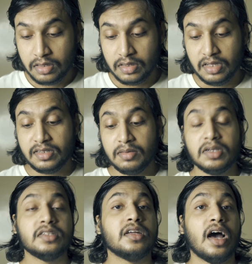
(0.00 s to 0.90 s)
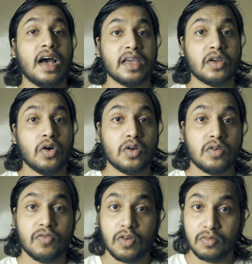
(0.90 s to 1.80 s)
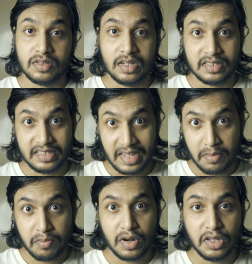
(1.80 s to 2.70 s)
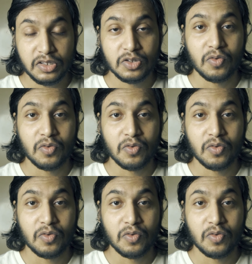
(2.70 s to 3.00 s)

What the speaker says: this image I got from the same bridge.